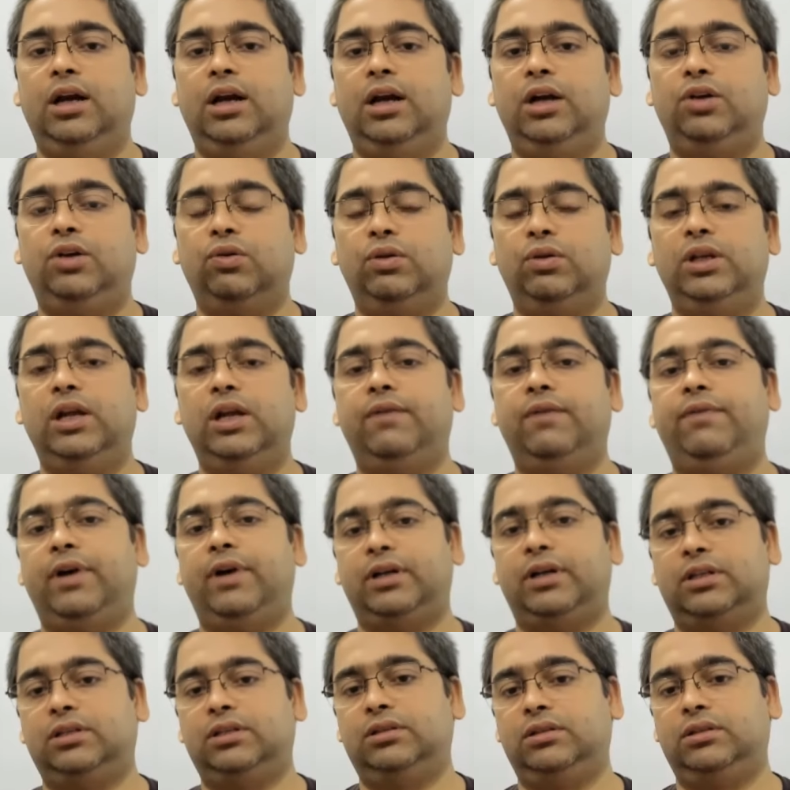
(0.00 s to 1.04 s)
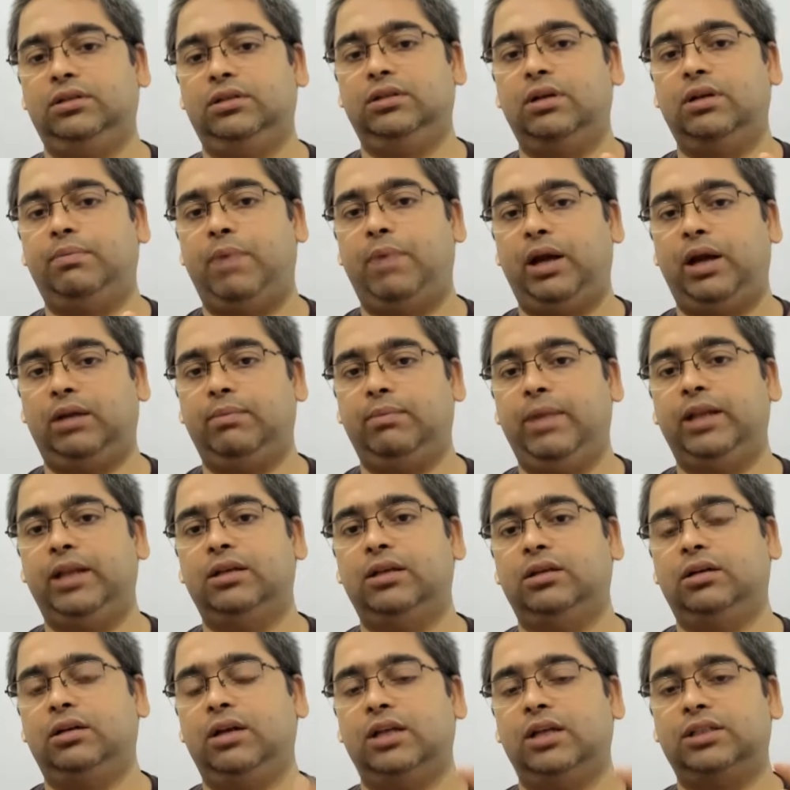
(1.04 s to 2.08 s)
It only affects the park
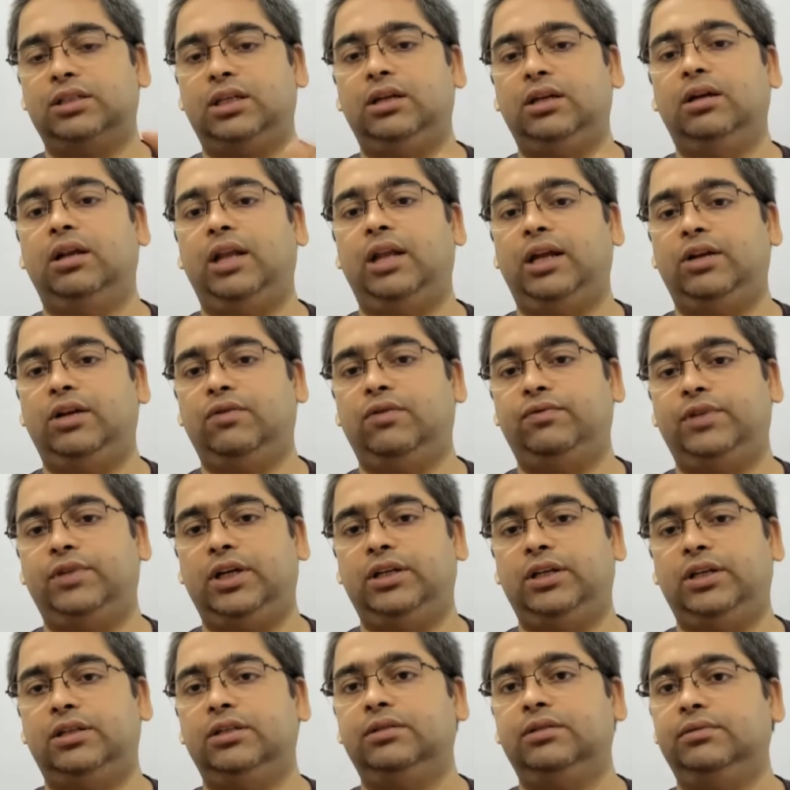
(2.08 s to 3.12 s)
manager class, single line of change.